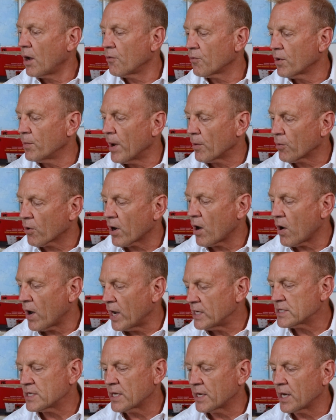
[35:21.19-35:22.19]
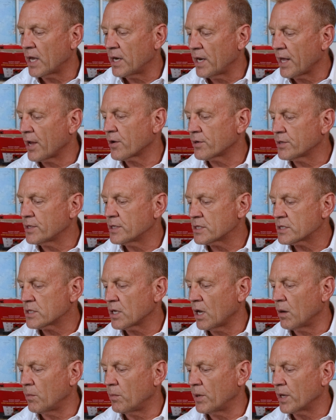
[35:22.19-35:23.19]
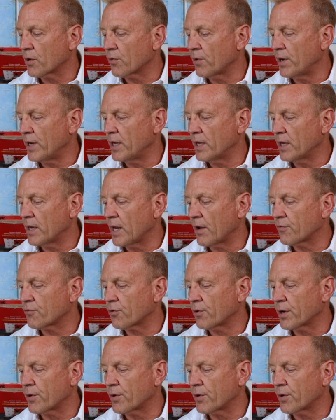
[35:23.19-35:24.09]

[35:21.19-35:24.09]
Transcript: remember how I said I layered this up, ingredient after